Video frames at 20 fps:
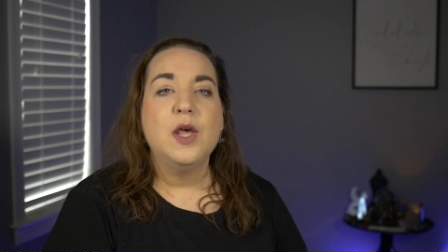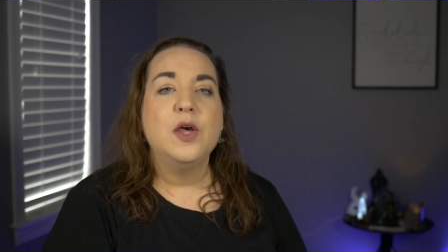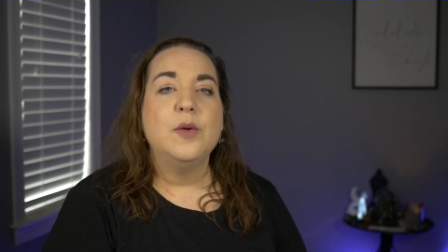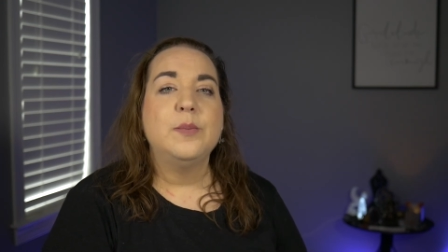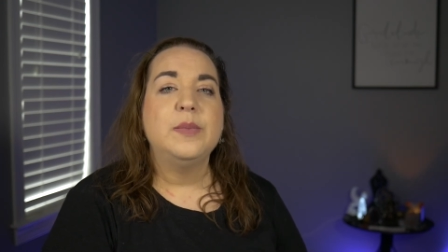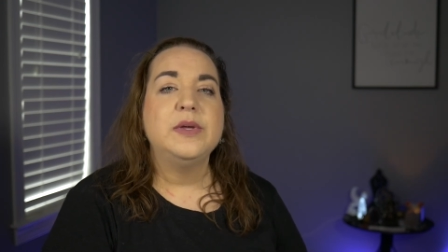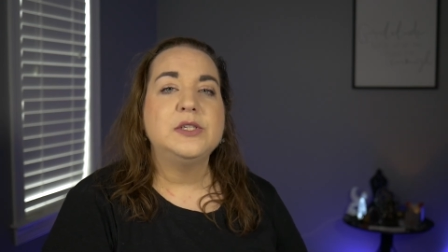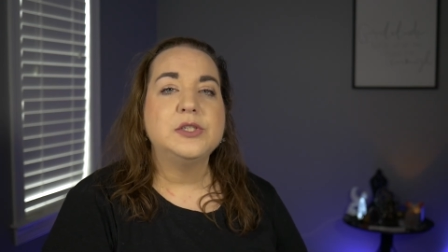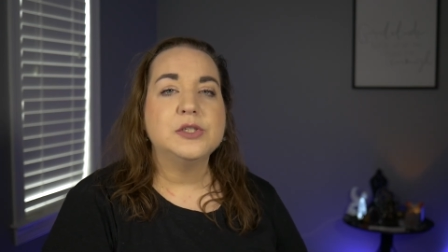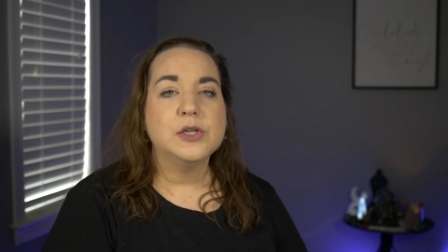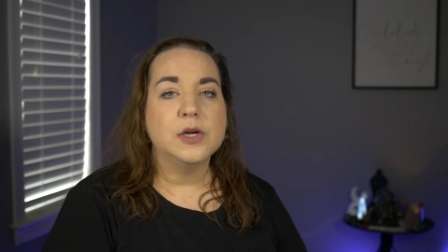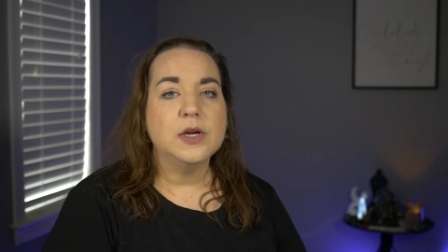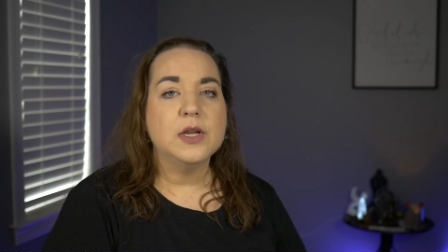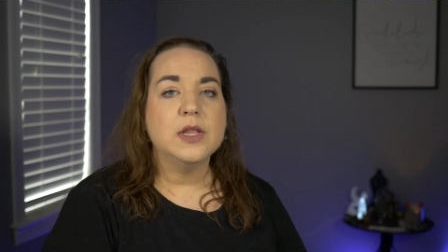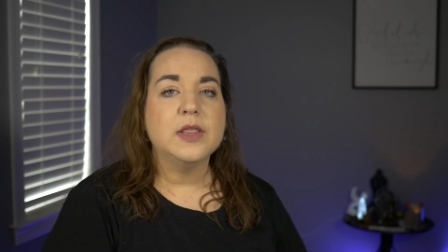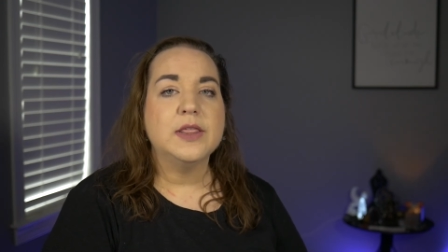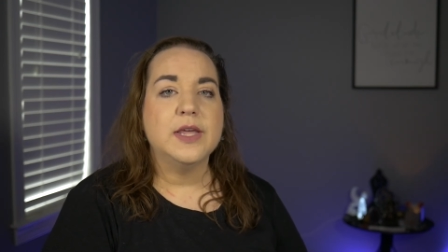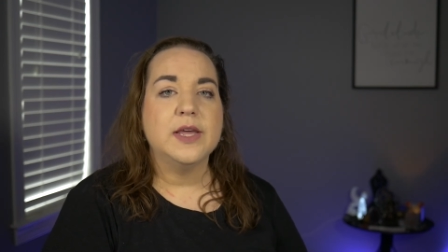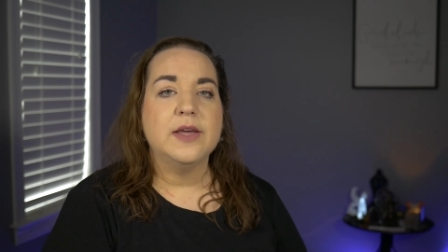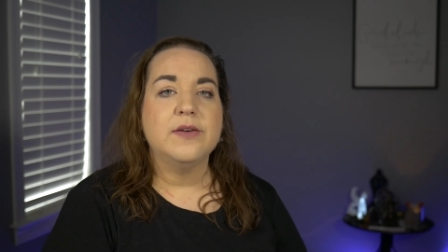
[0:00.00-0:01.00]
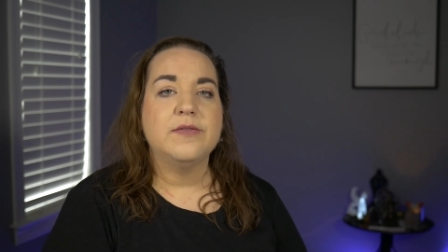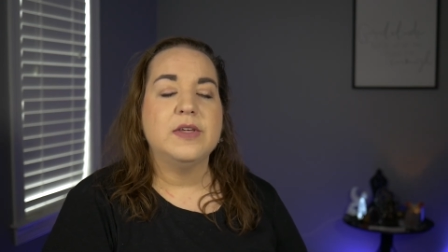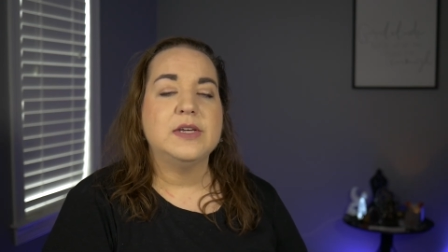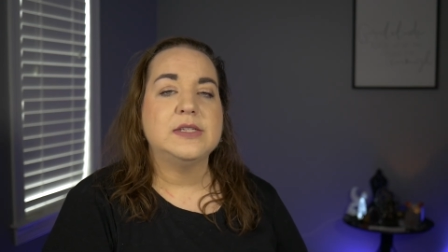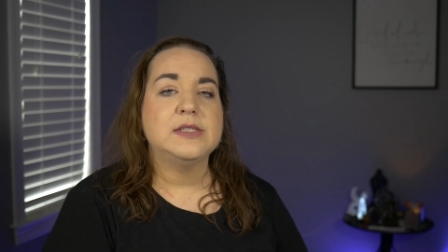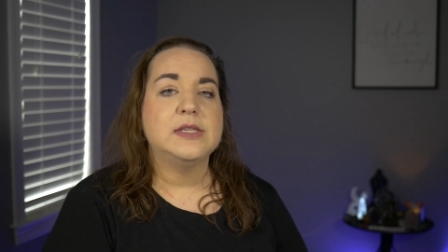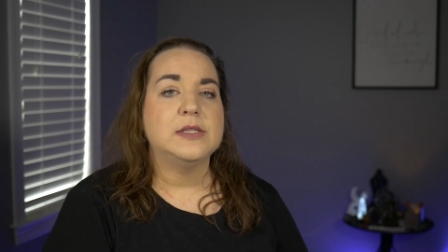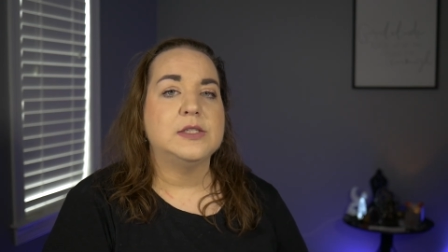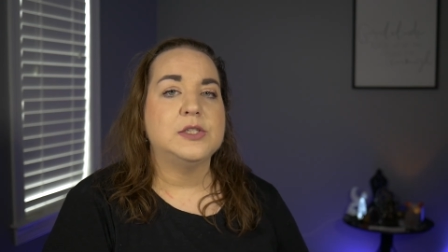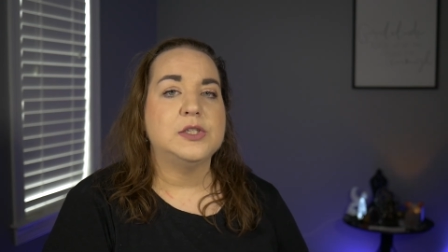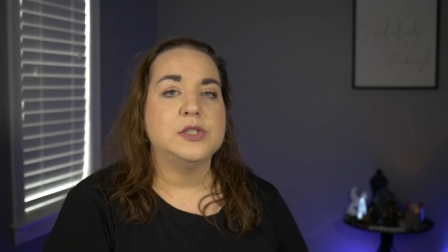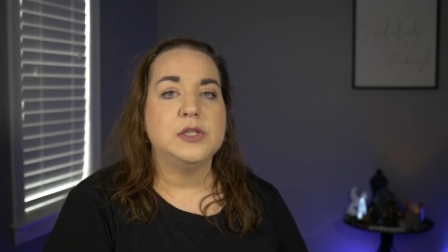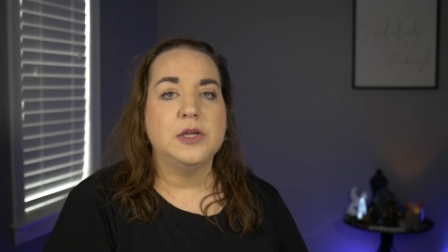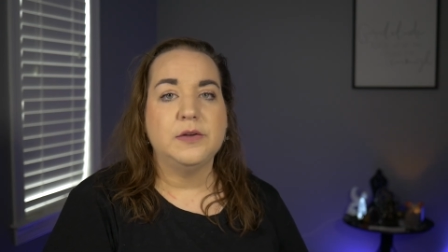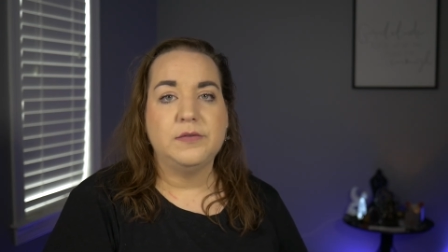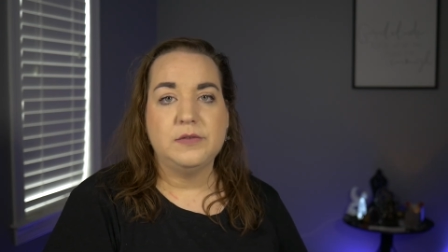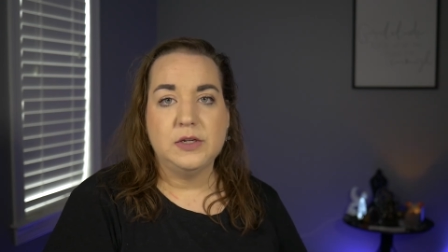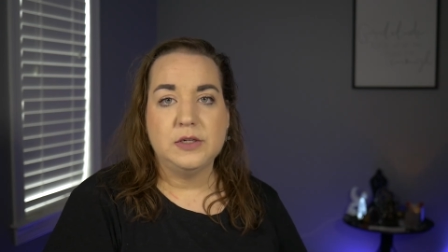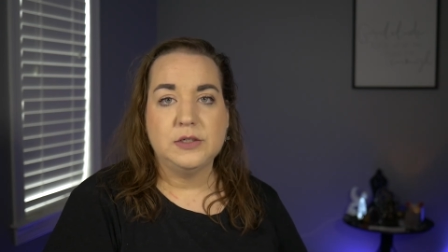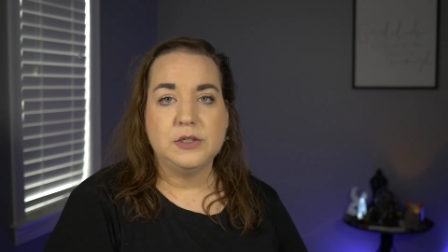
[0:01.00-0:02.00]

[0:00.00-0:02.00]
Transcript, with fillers: be sure to think of this as shifting